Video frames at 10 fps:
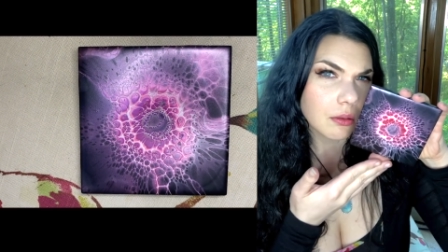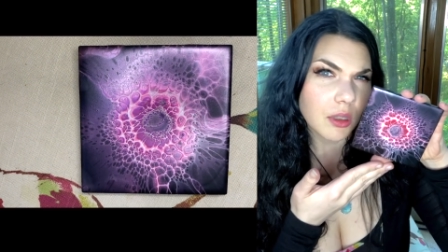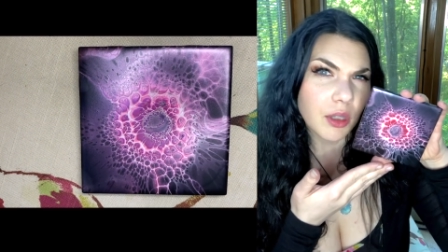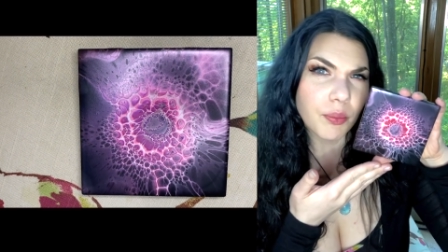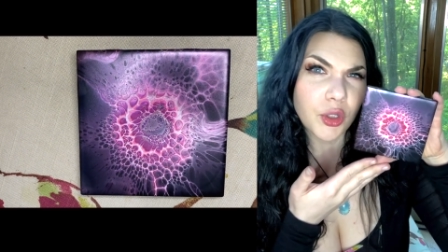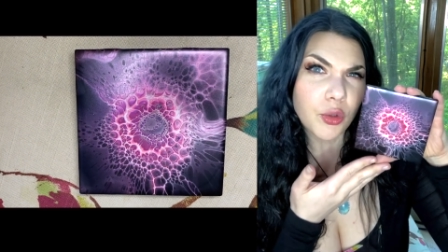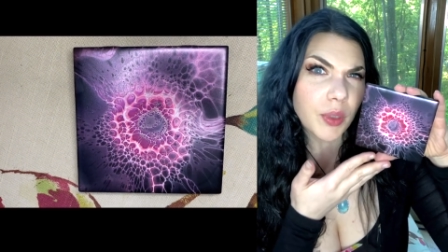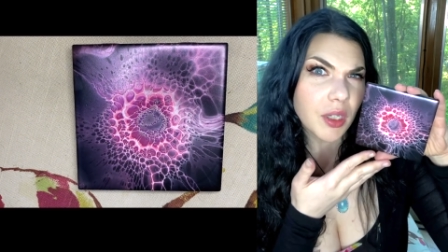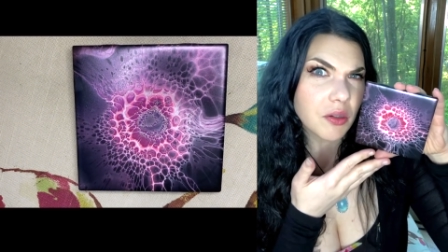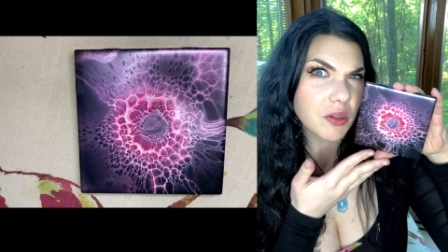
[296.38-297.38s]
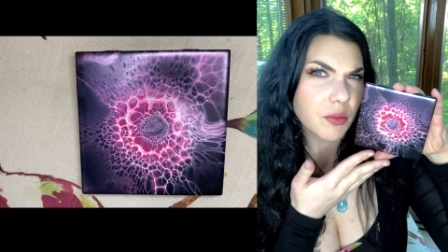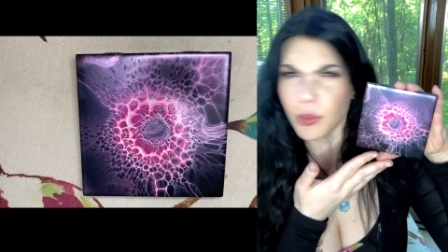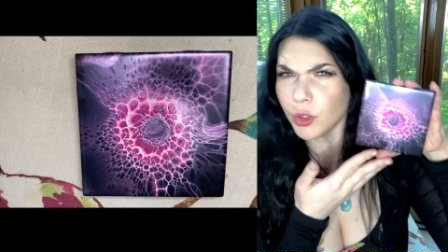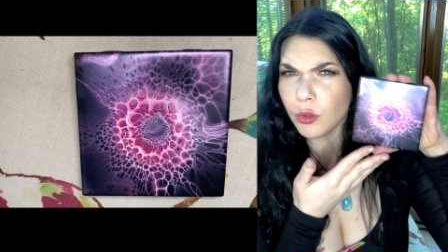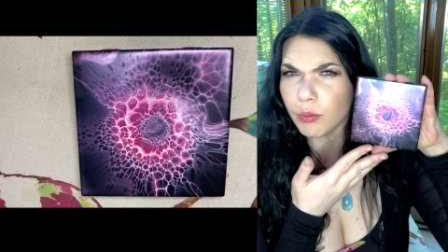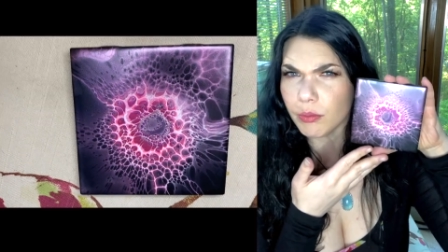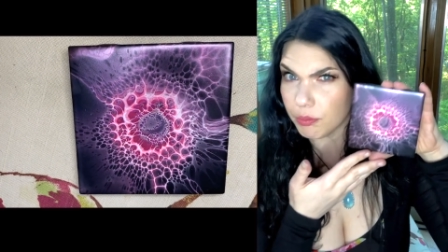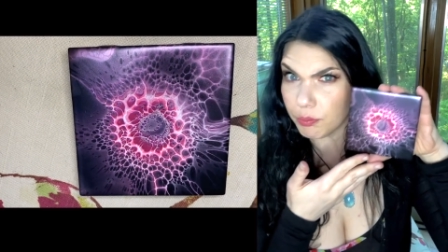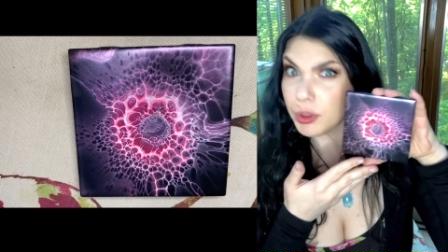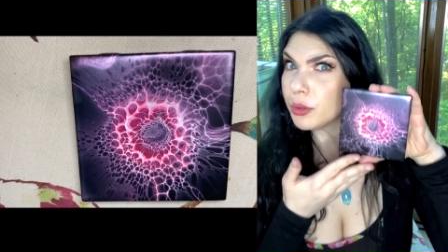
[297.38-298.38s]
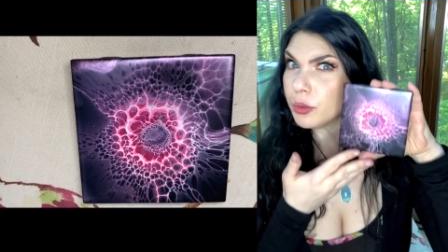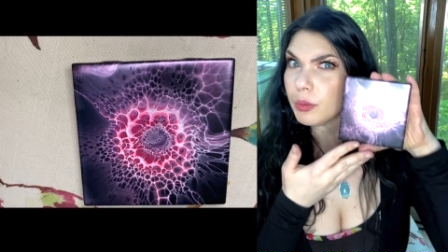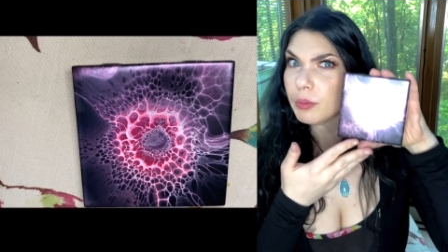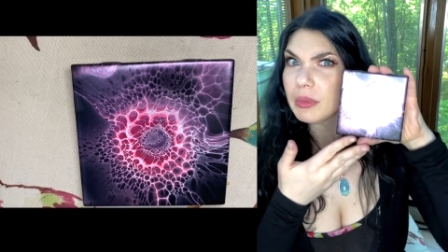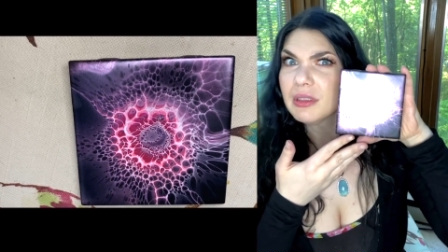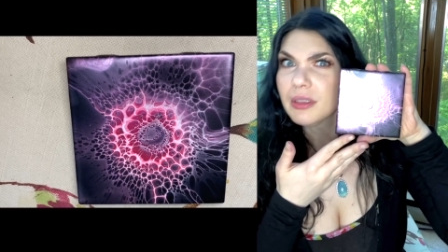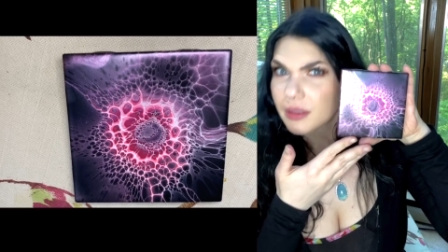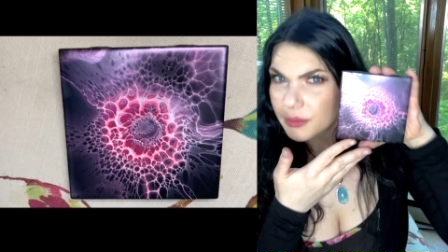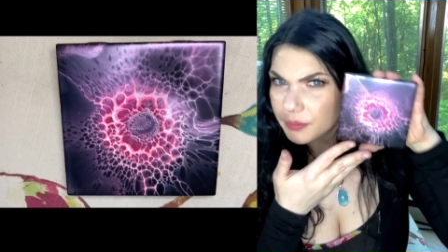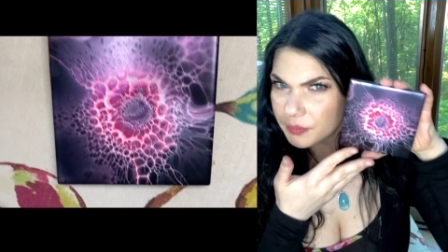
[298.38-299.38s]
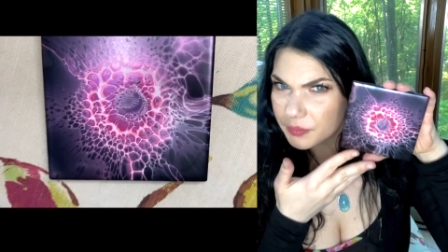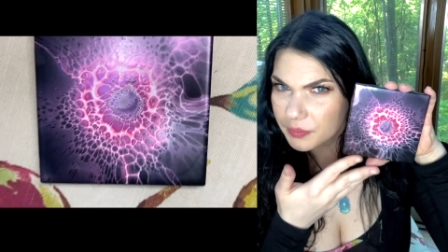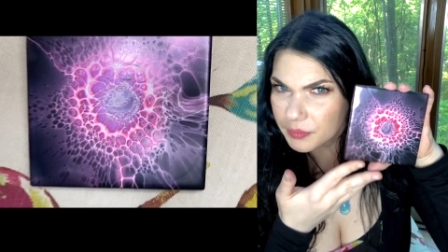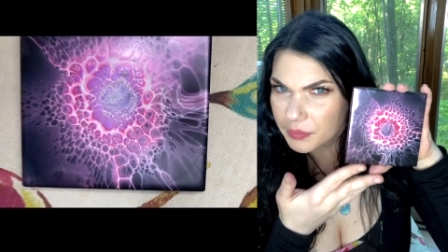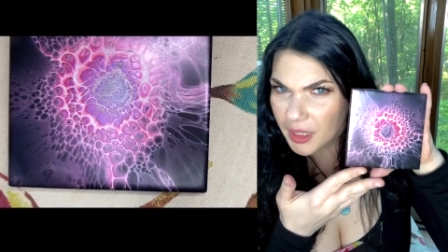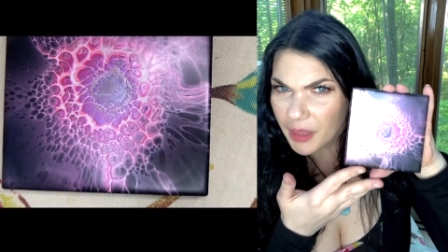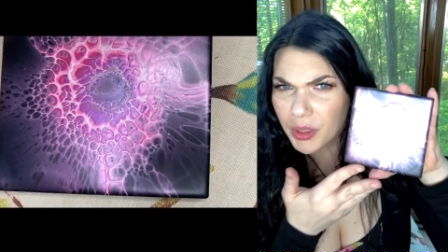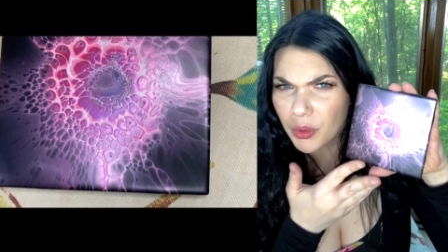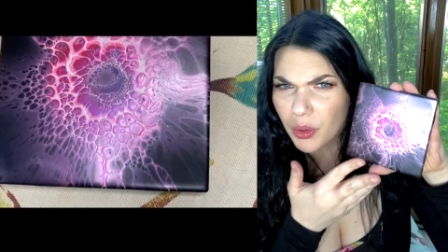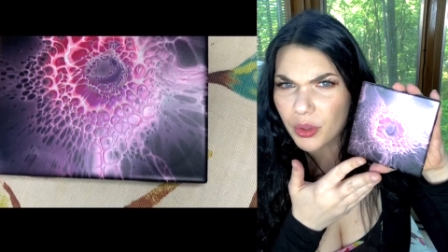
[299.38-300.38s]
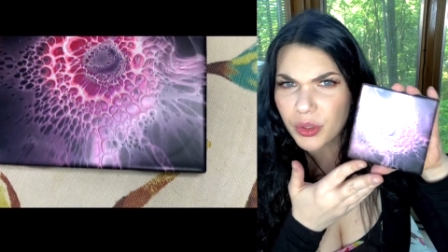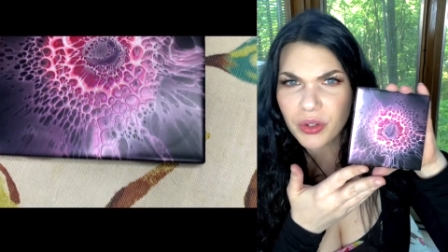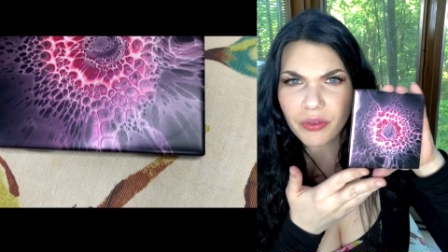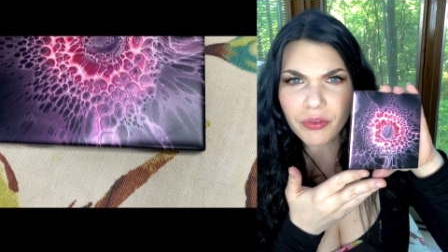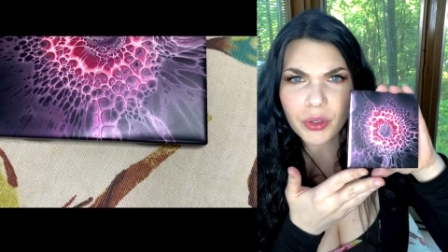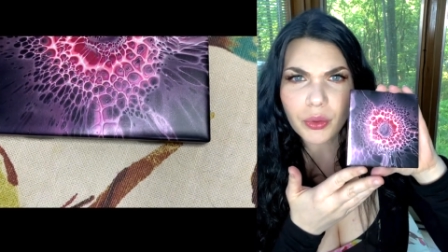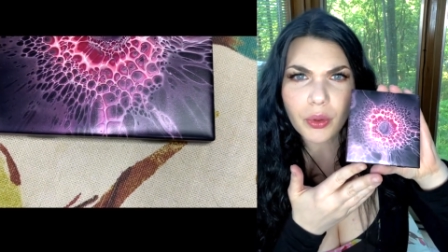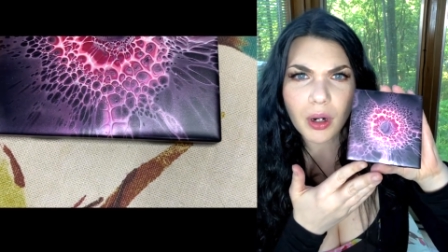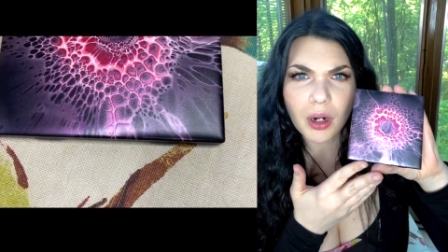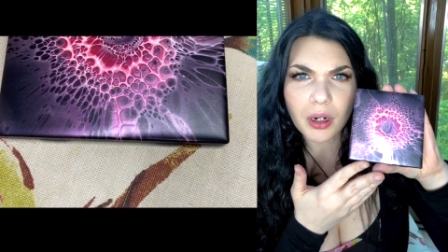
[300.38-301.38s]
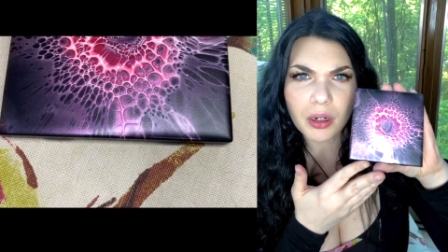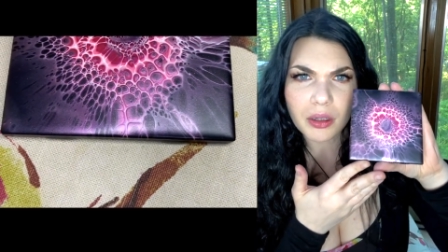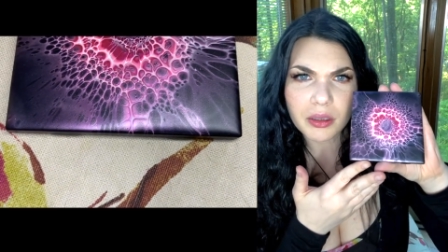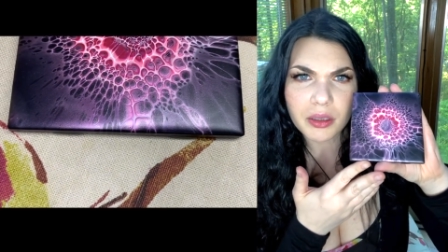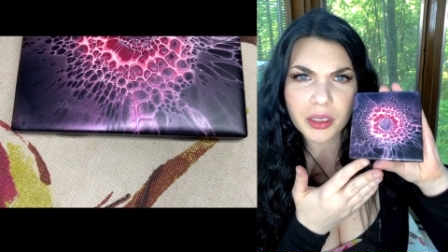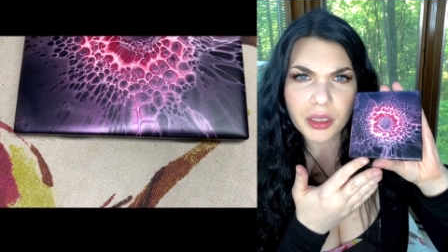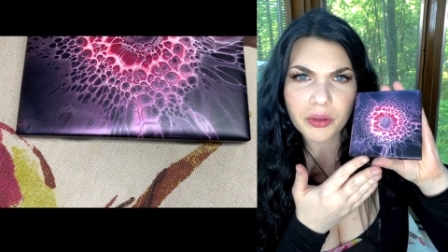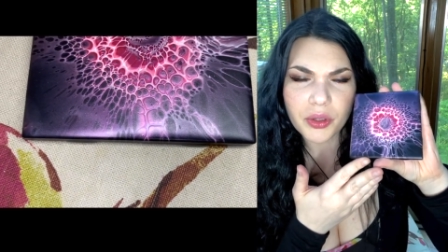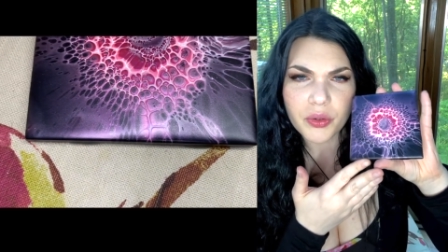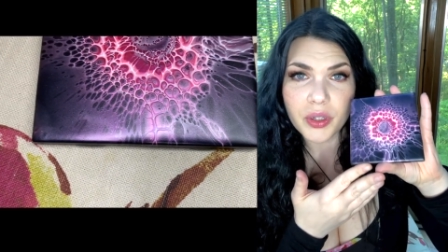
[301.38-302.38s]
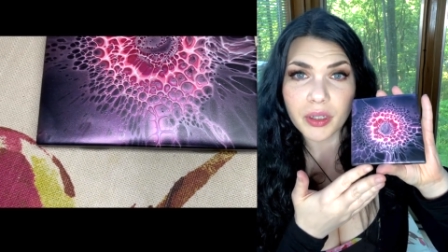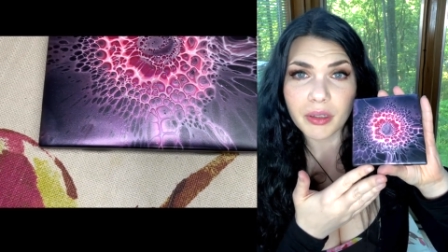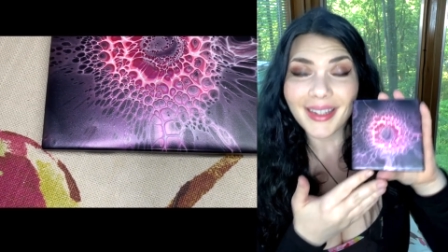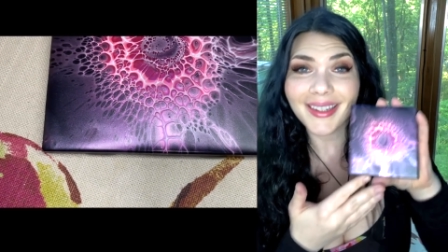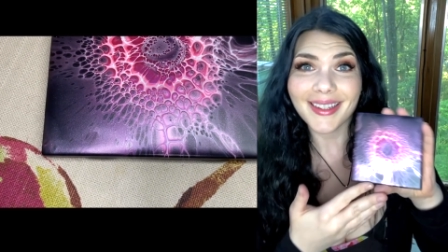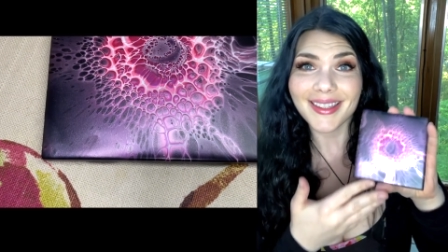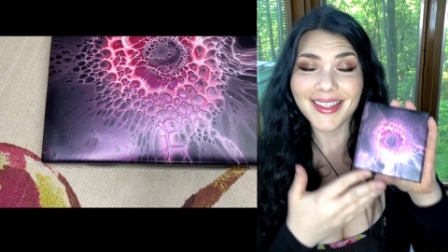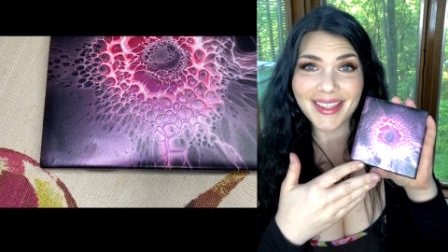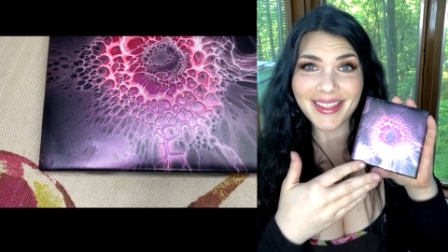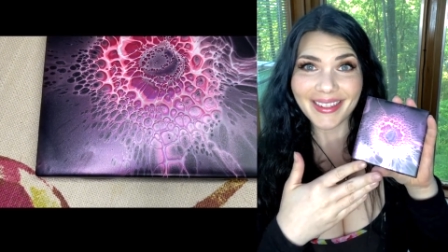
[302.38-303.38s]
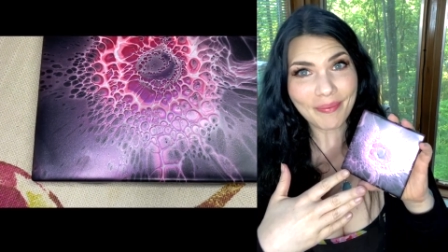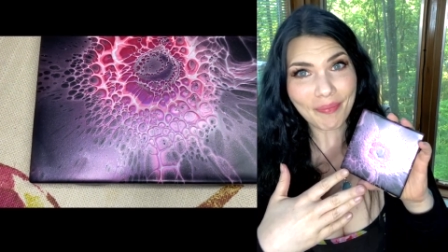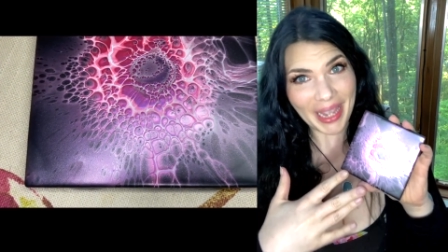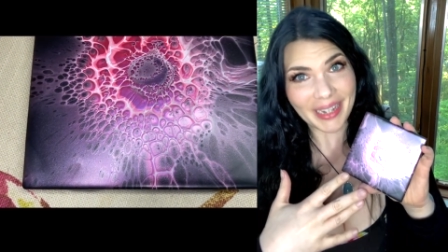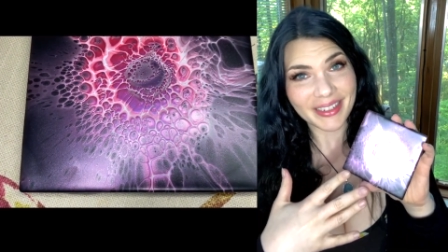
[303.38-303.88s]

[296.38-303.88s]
the bloomiest boom bloom can be yours if you are, using inconsistent paint